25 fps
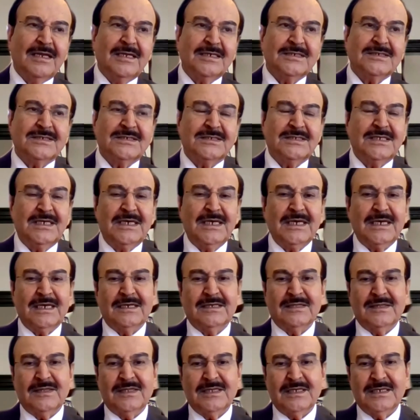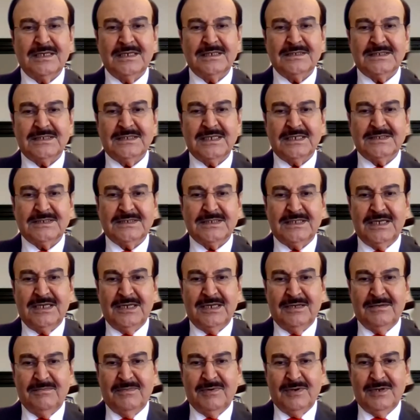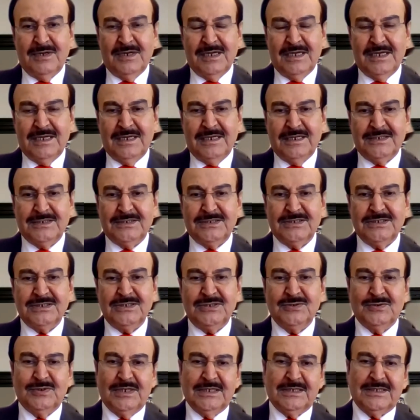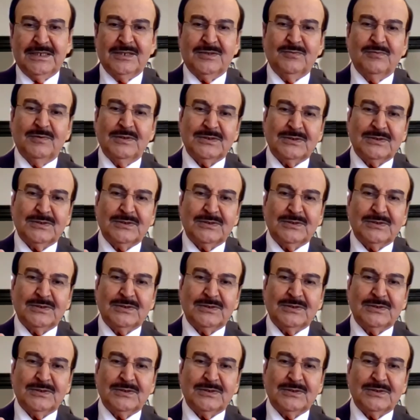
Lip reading: let's take the Sustainable Energy Unit. It